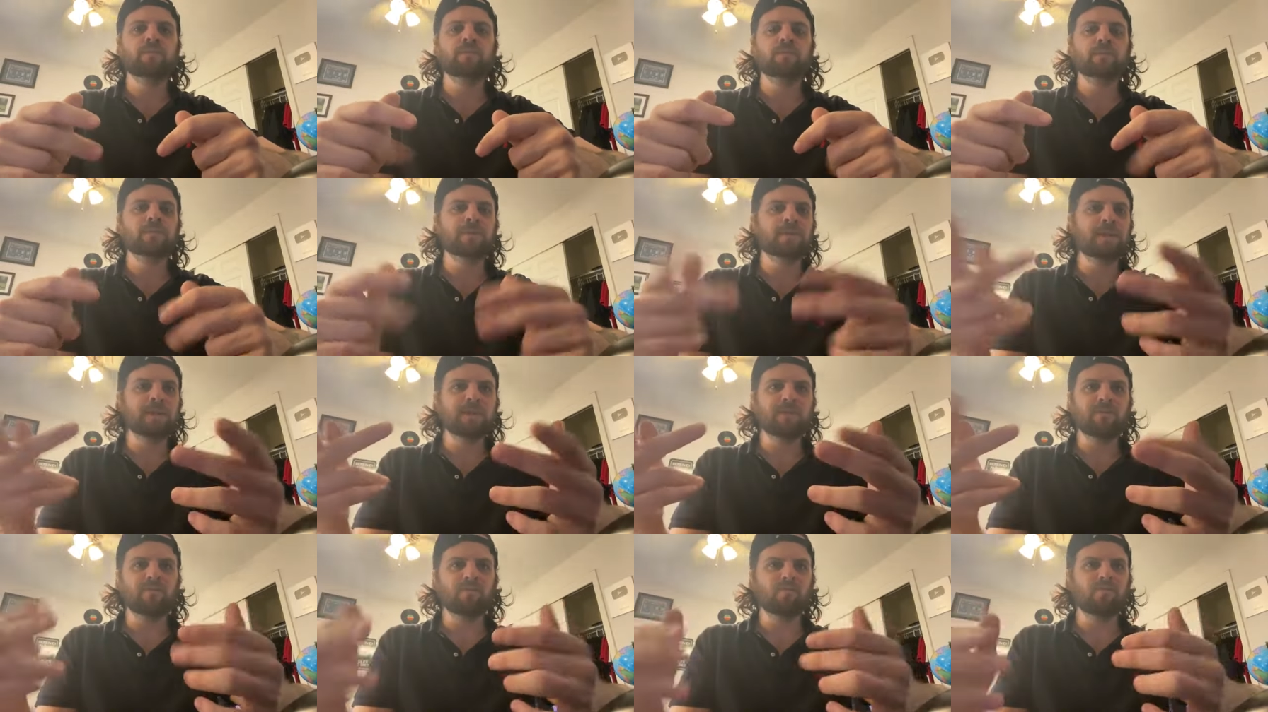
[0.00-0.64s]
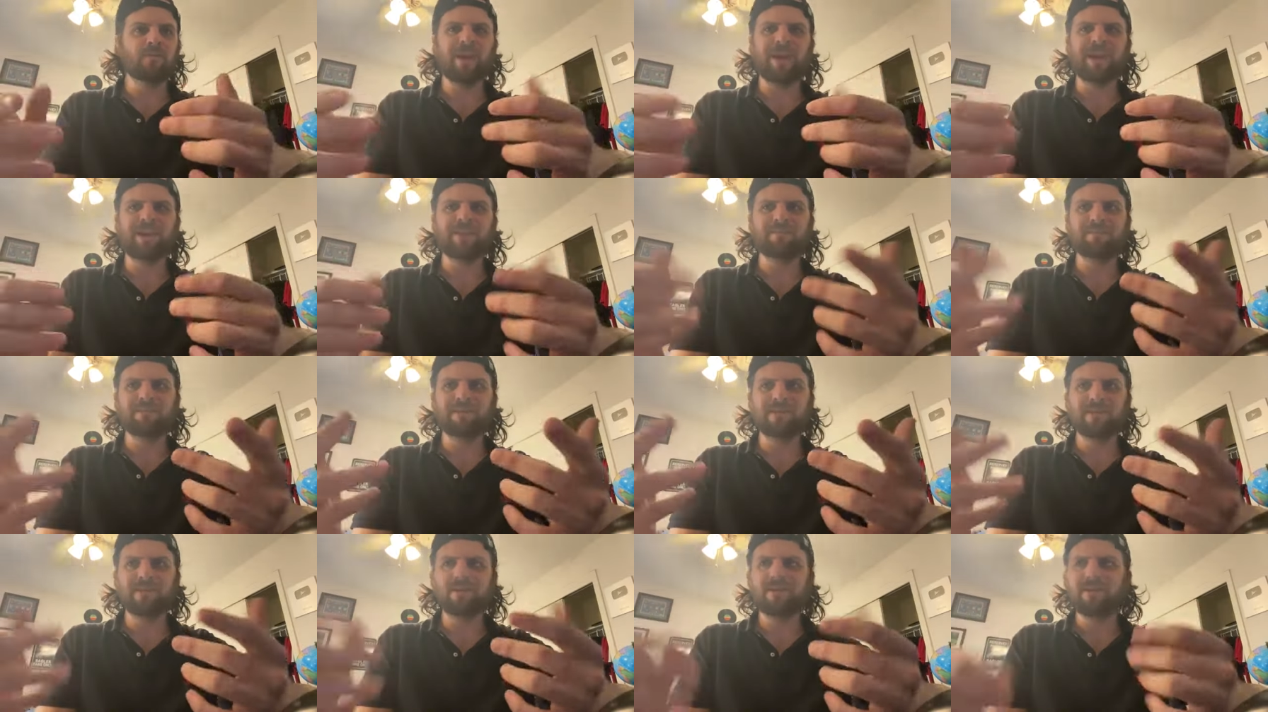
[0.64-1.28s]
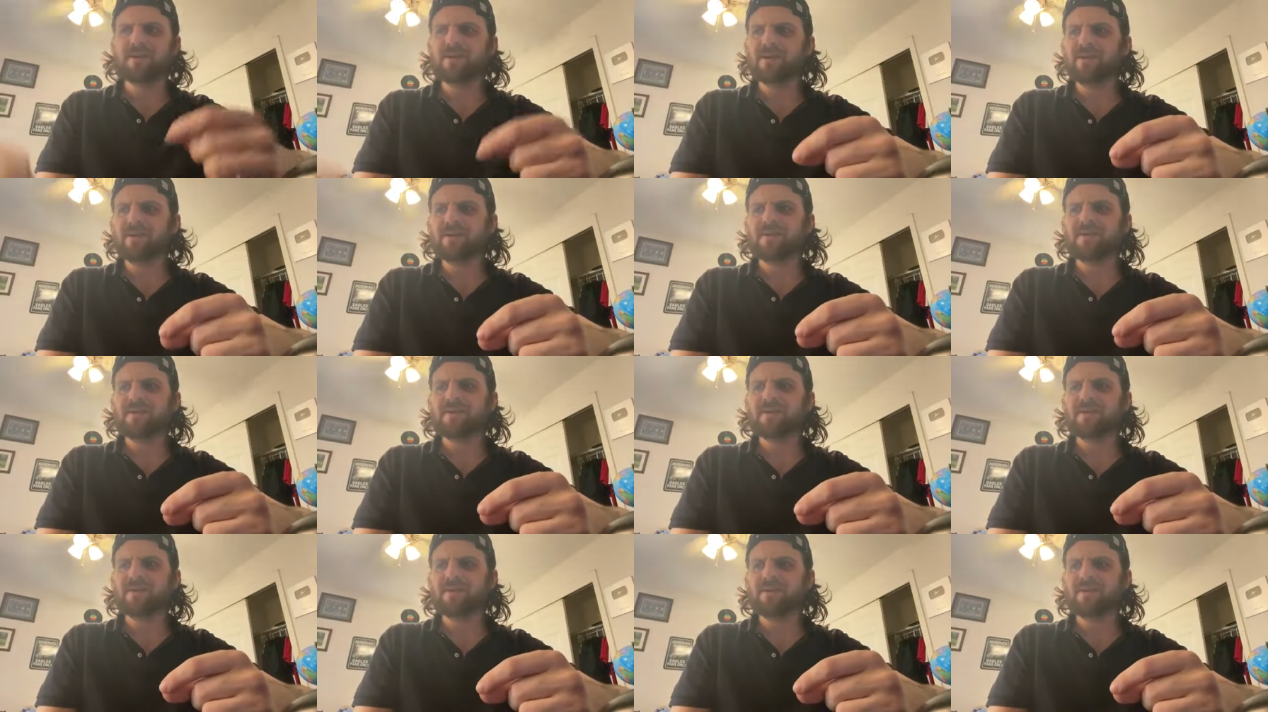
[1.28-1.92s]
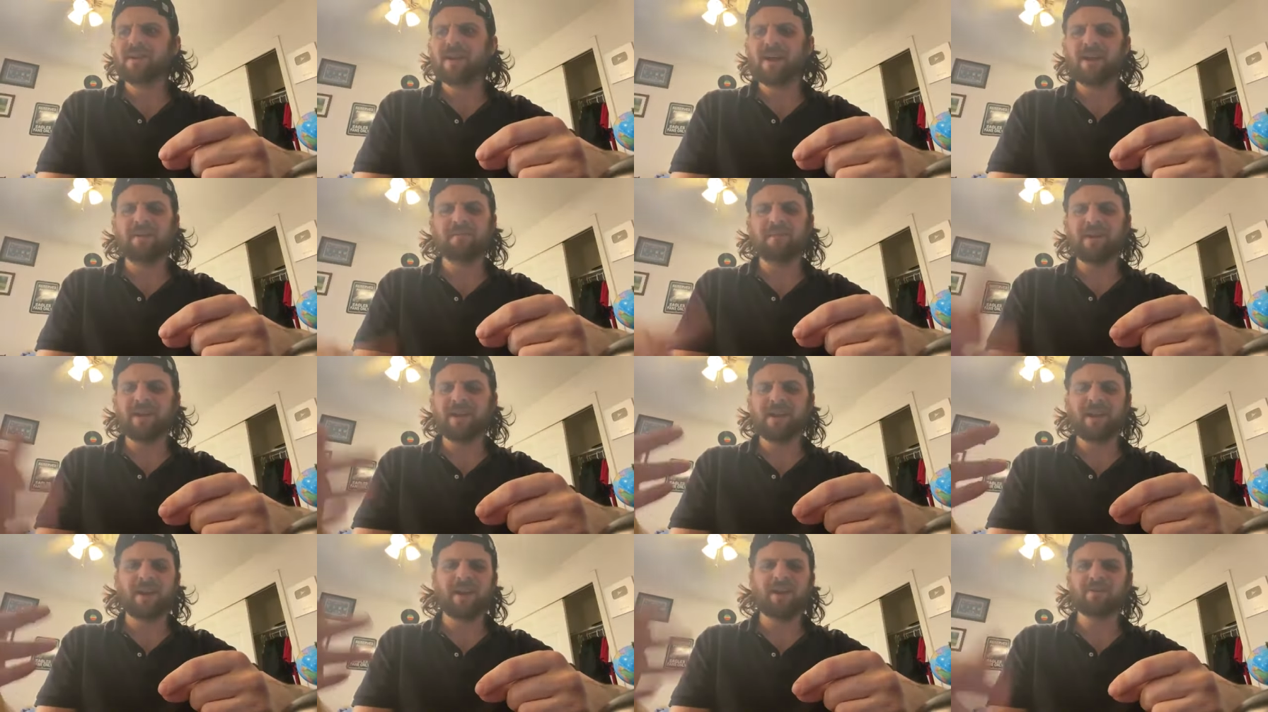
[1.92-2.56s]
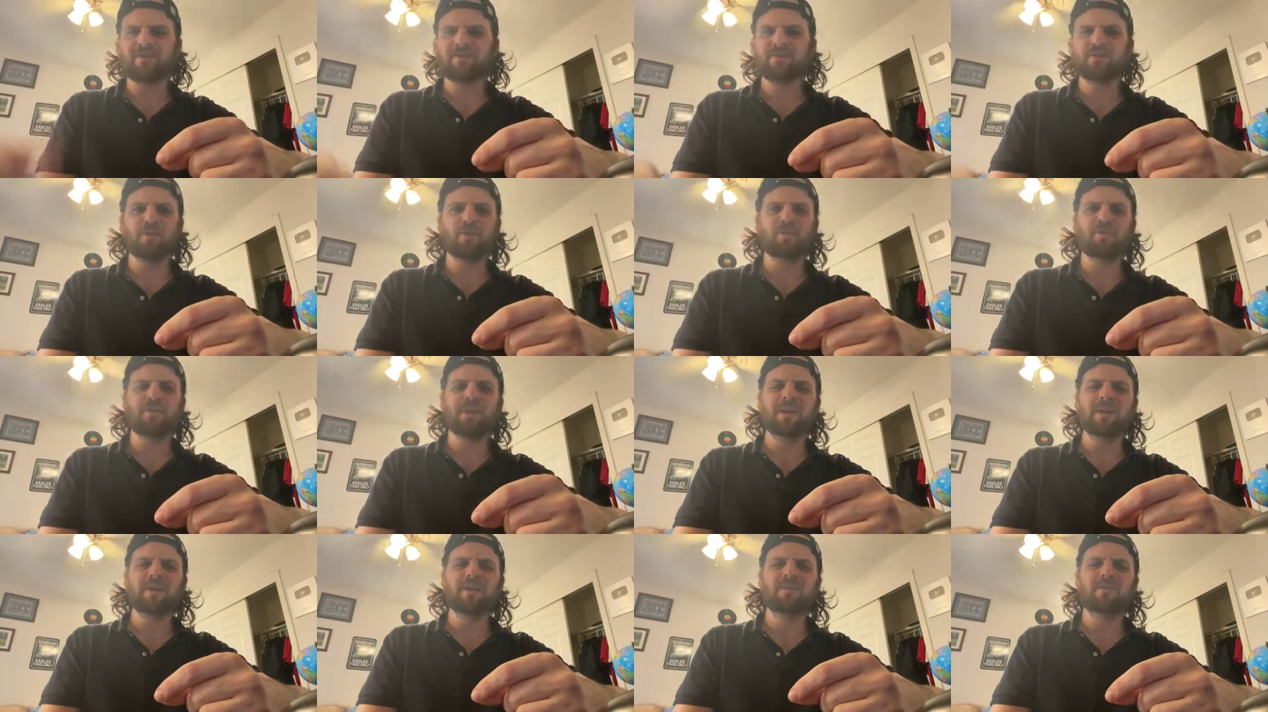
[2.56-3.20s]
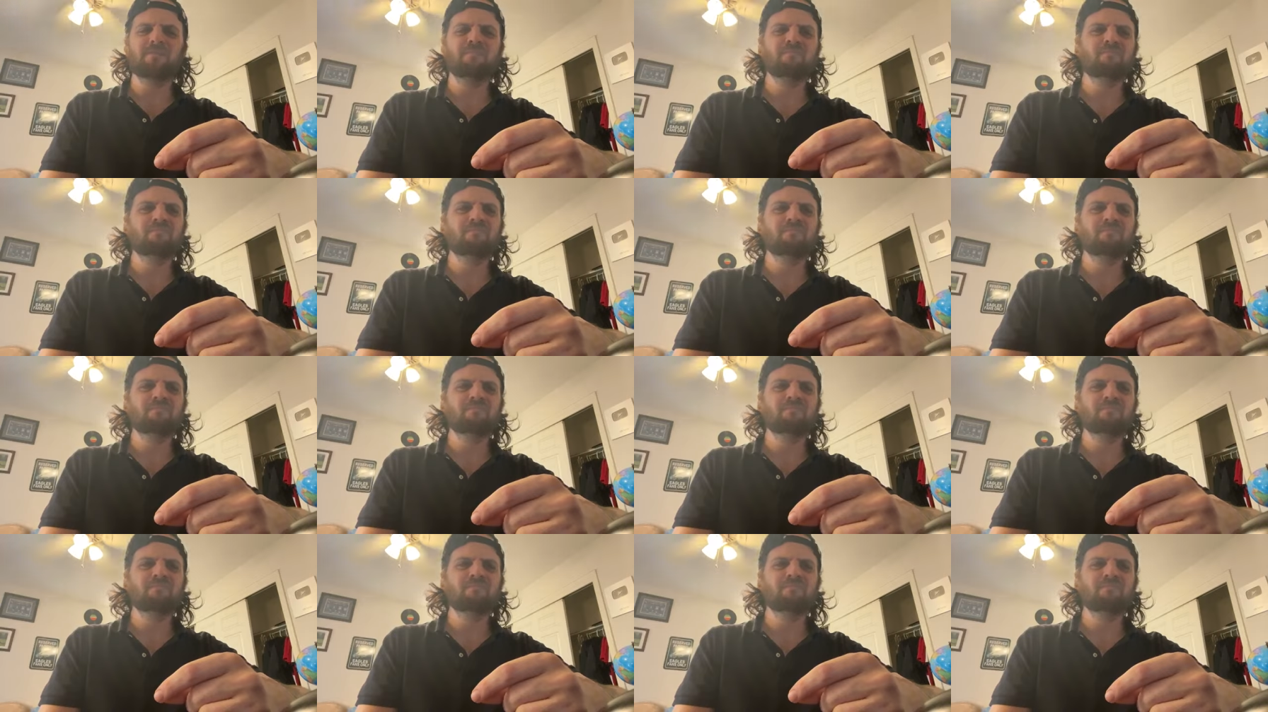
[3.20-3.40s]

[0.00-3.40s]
to get randomly have my account terminated